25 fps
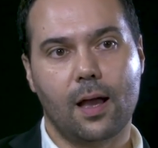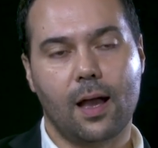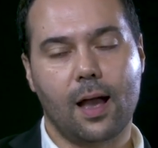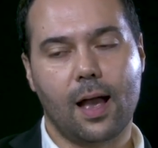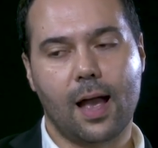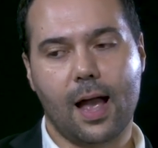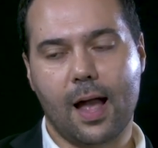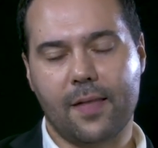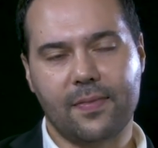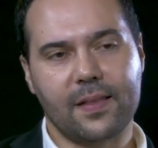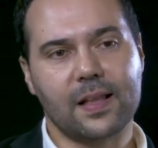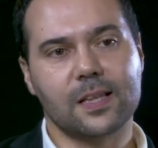
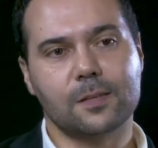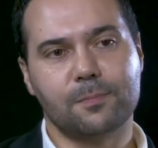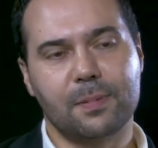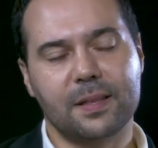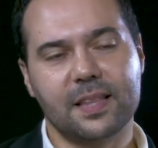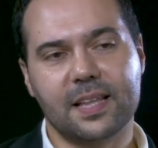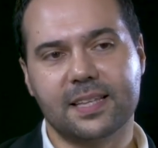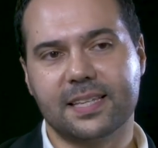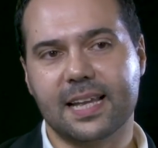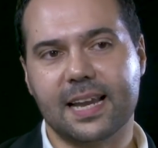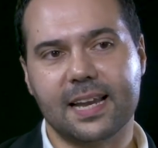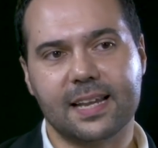And that's
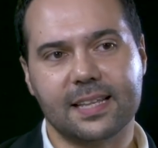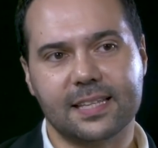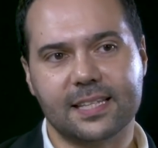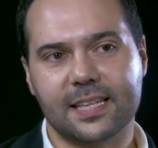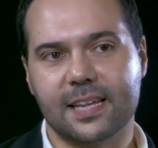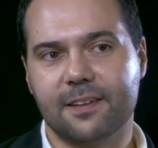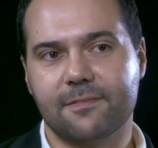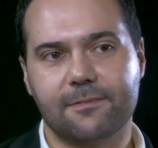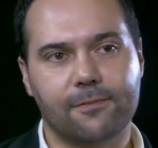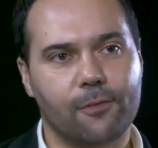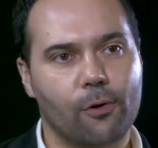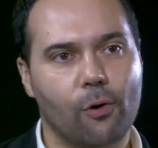been the
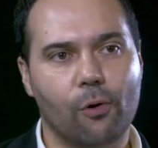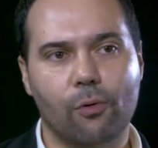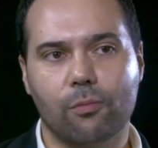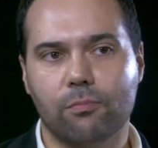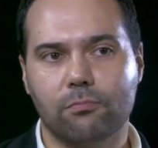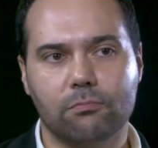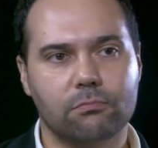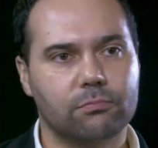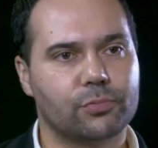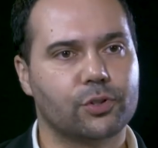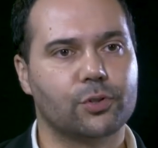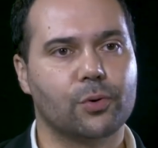tendency for
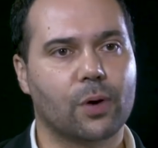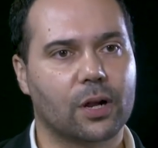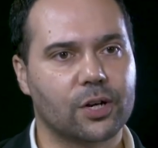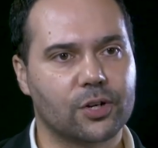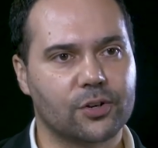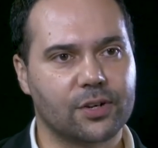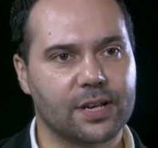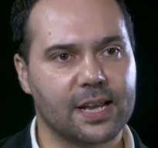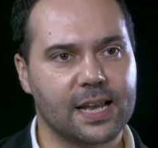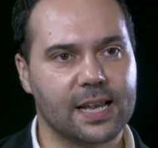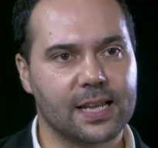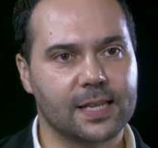
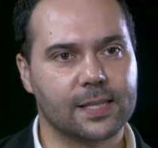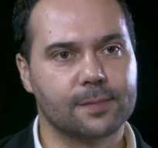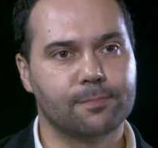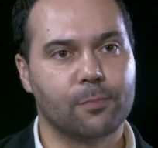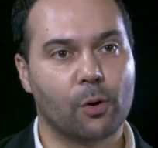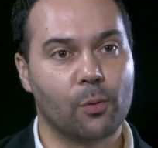200 years.